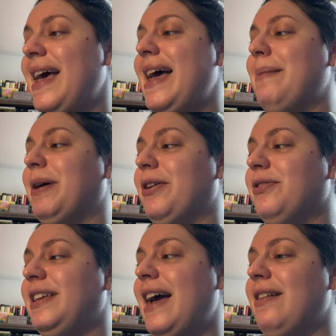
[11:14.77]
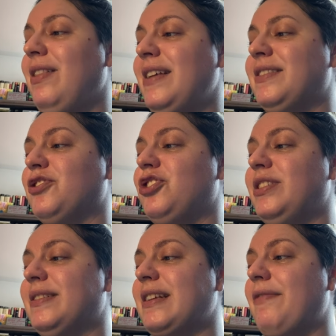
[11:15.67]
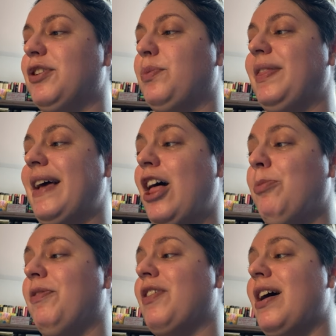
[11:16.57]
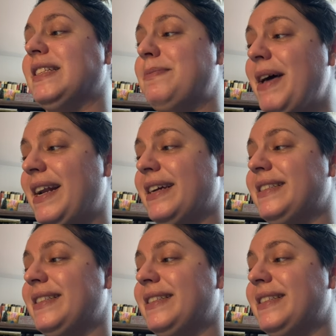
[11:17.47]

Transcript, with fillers: and by early adolescence, she discovered with the help of cosmetics,